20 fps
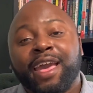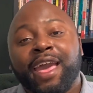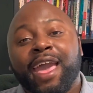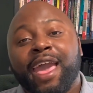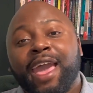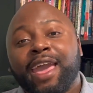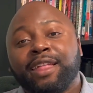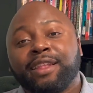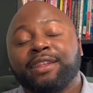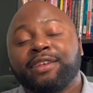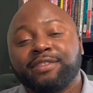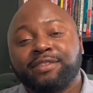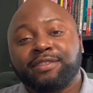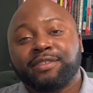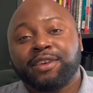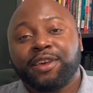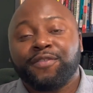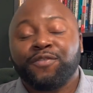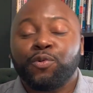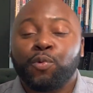Hey,
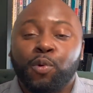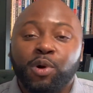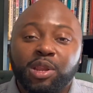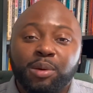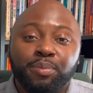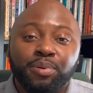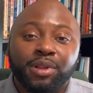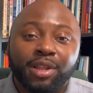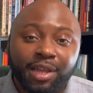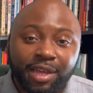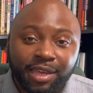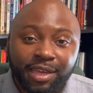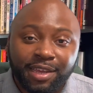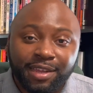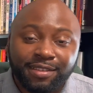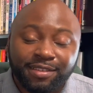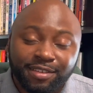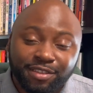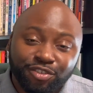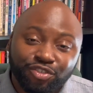listen, if you want to plug
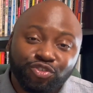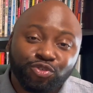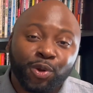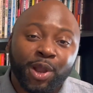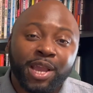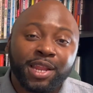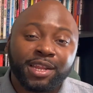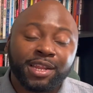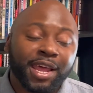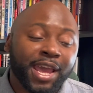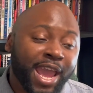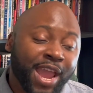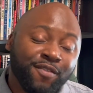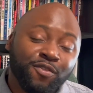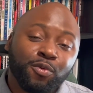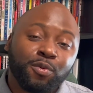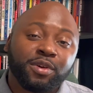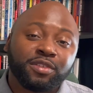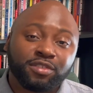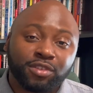into the training that
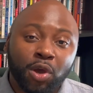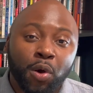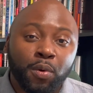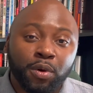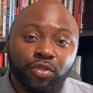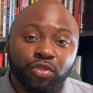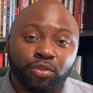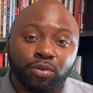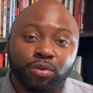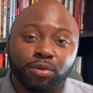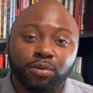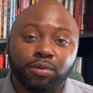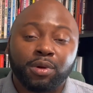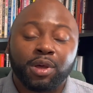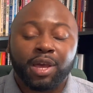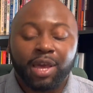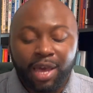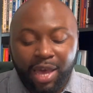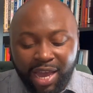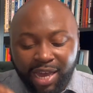everyone's going through,
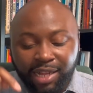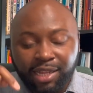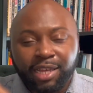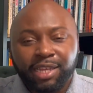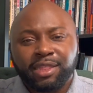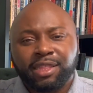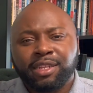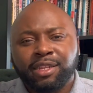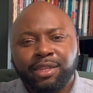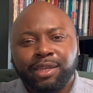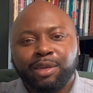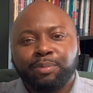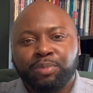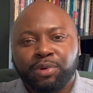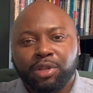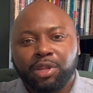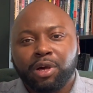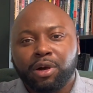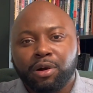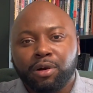click the link
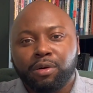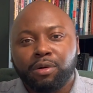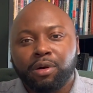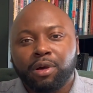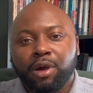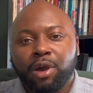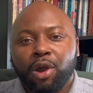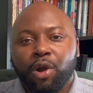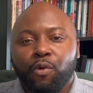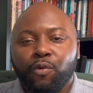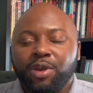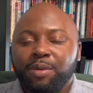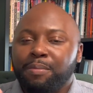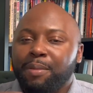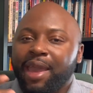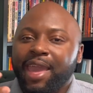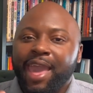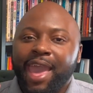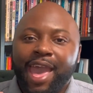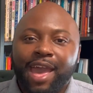below. We
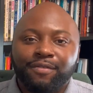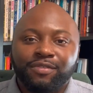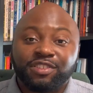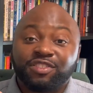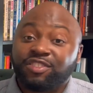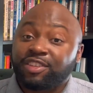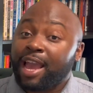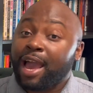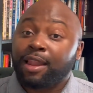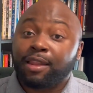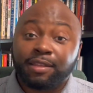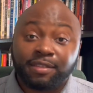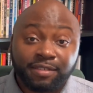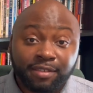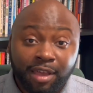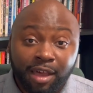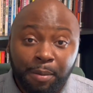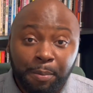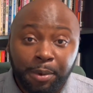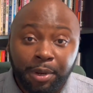may have a challenge
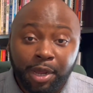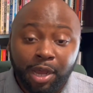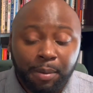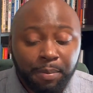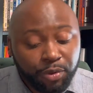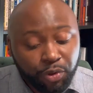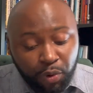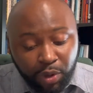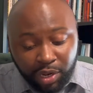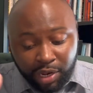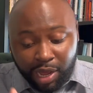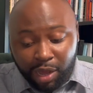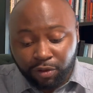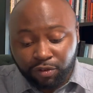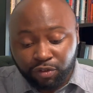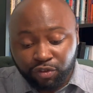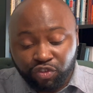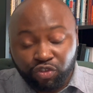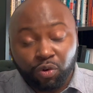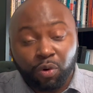coming up. You can also
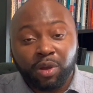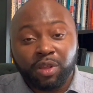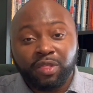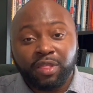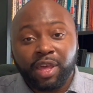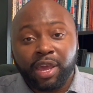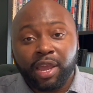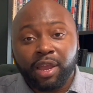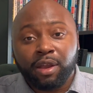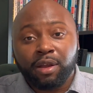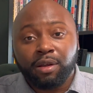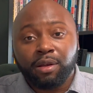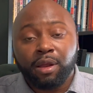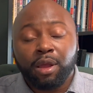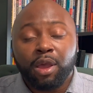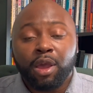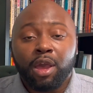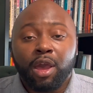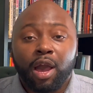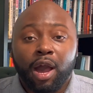join there.
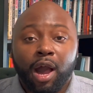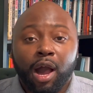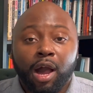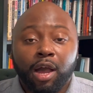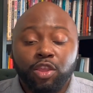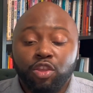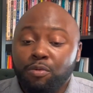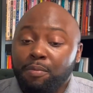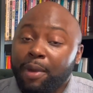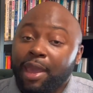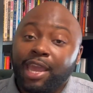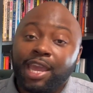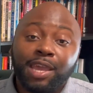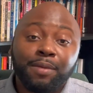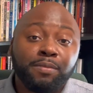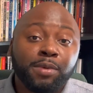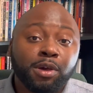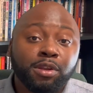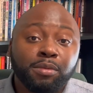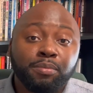Uh, you may
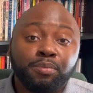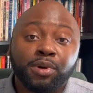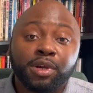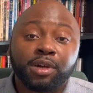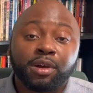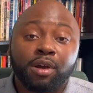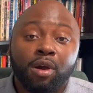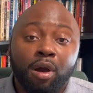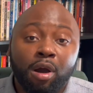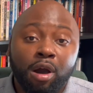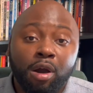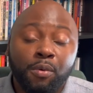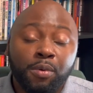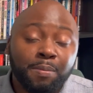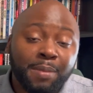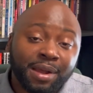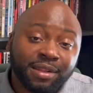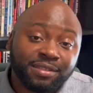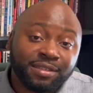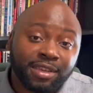email to book a call with
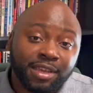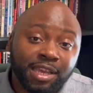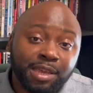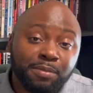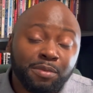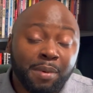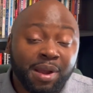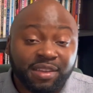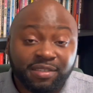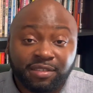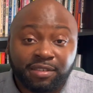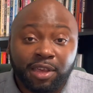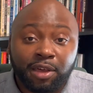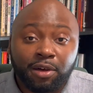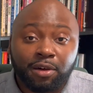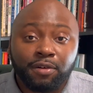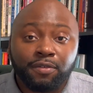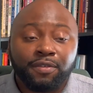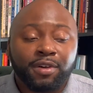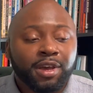my team
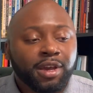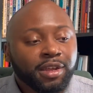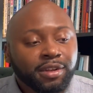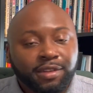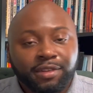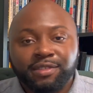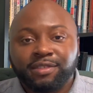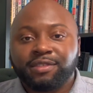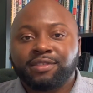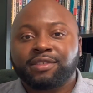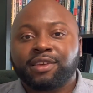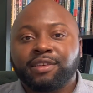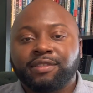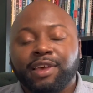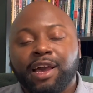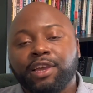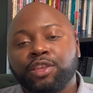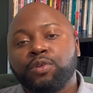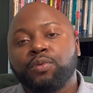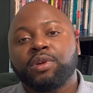myself to discuss
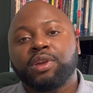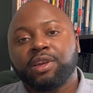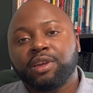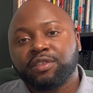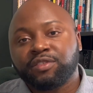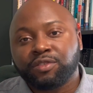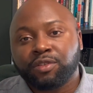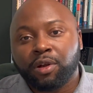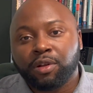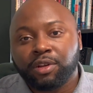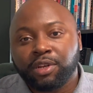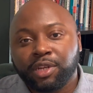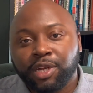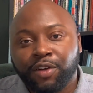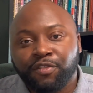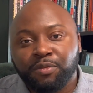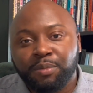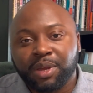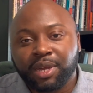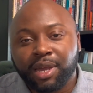how you can get started in
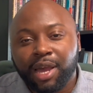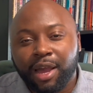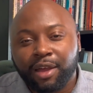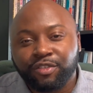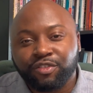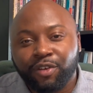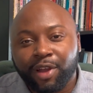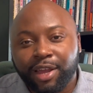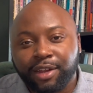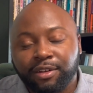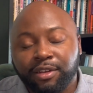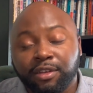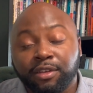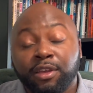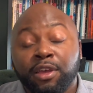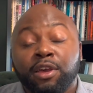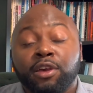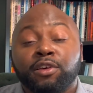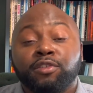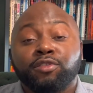government contracting.
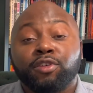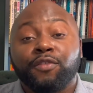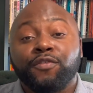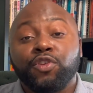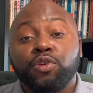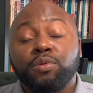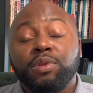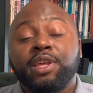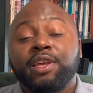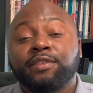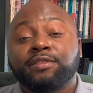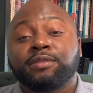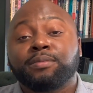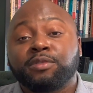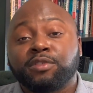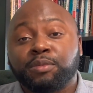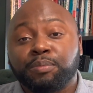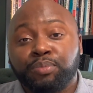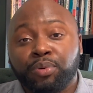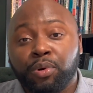So if you need some
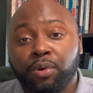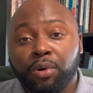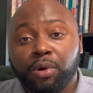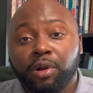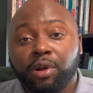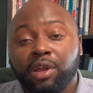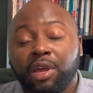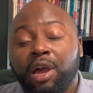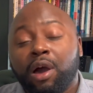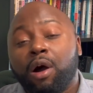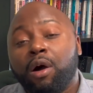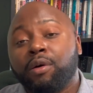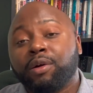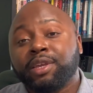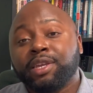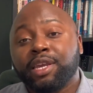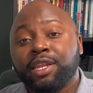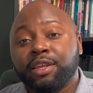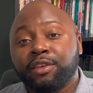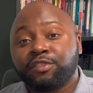support on
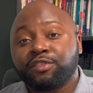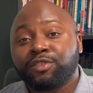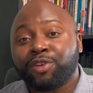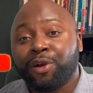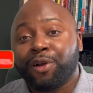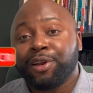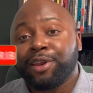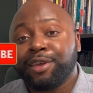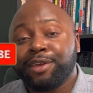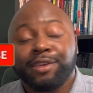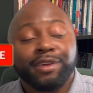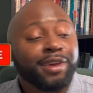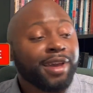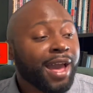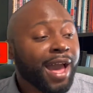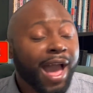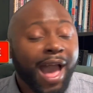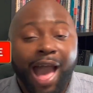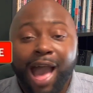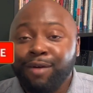getting started,
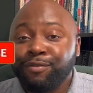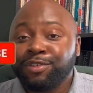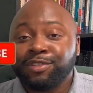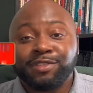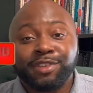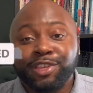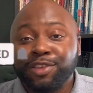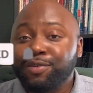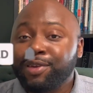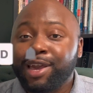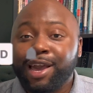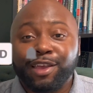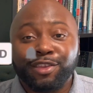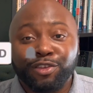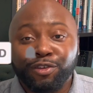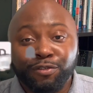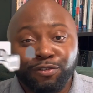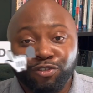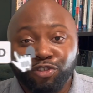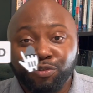obviously you got
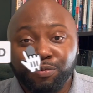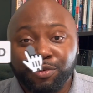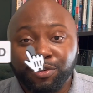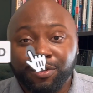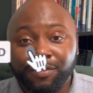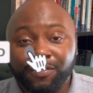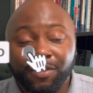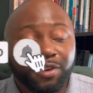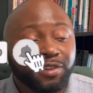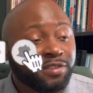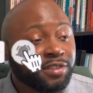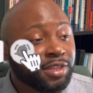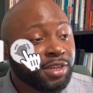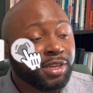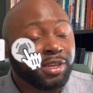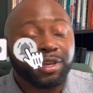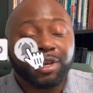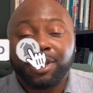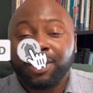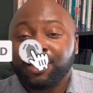YouTube
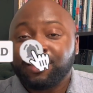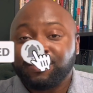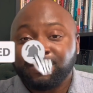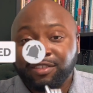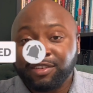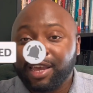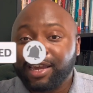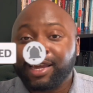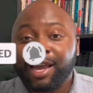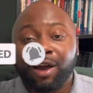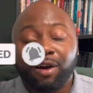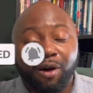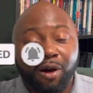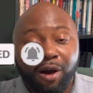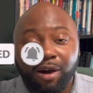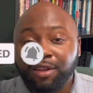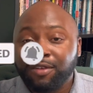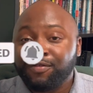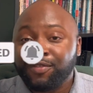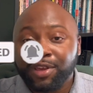University. Check out
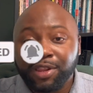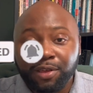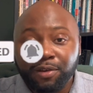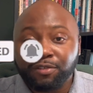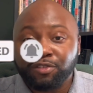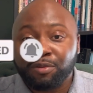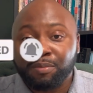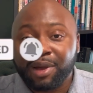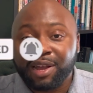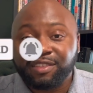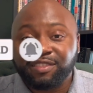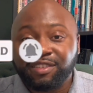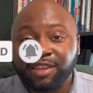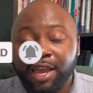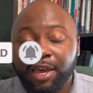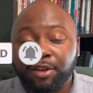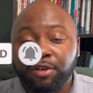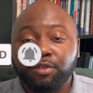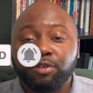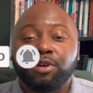all the videos on my
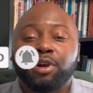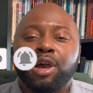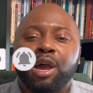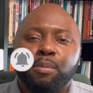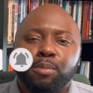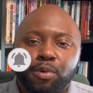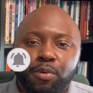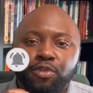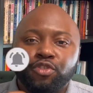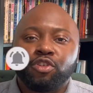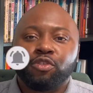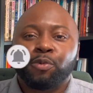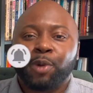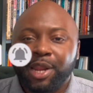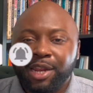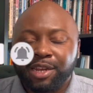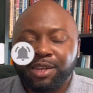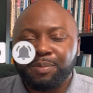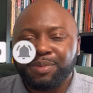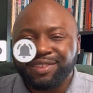channel. But when you're
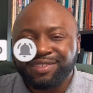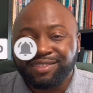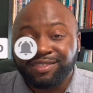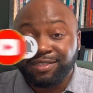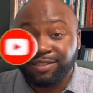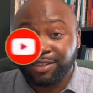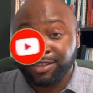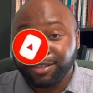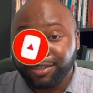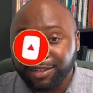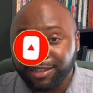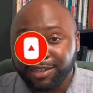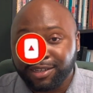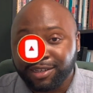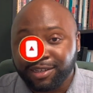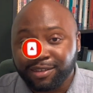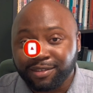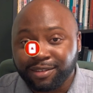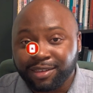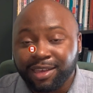ready to be
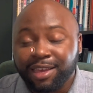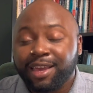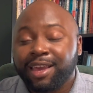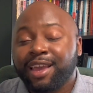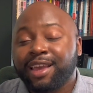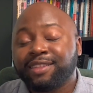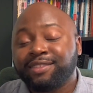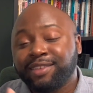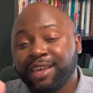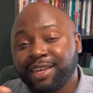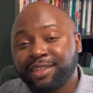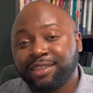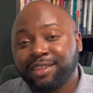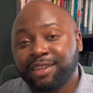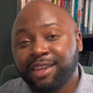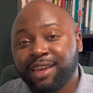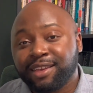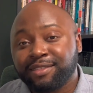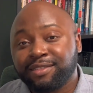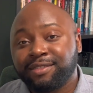serious and take the
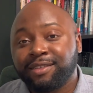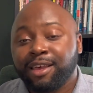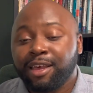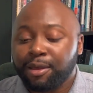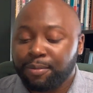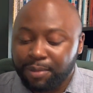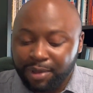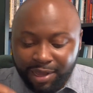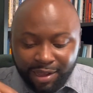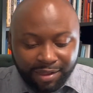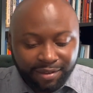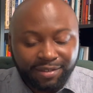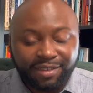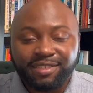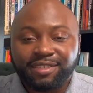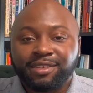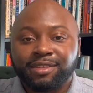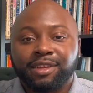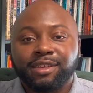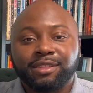next step,
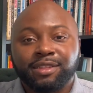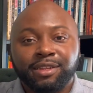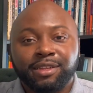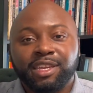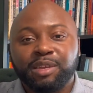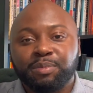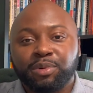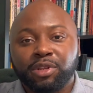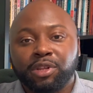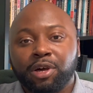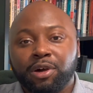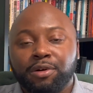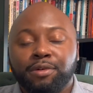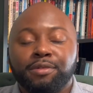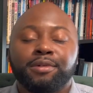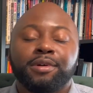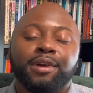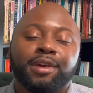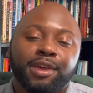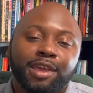just click the link below
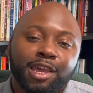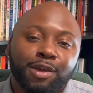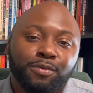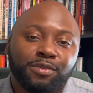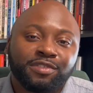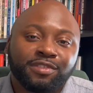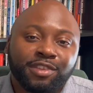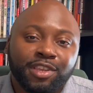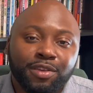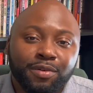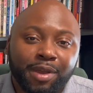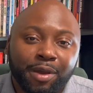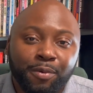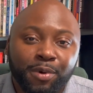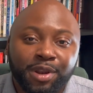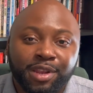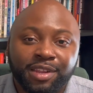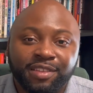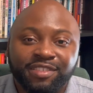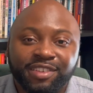and we'll see you at
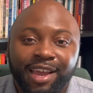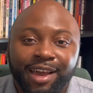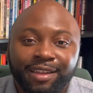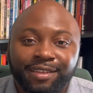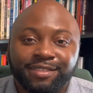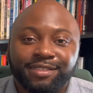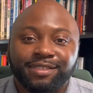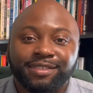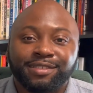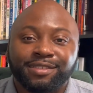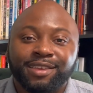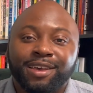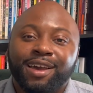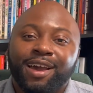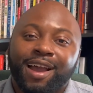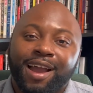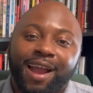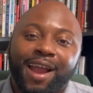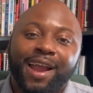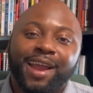one of the challenges.
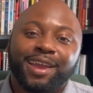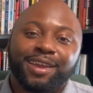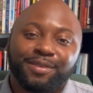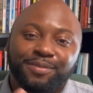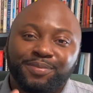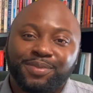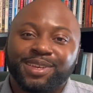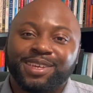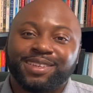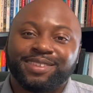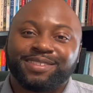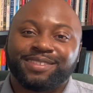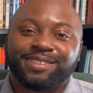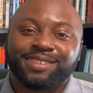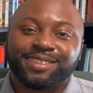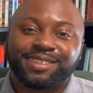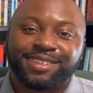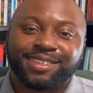All right, peace.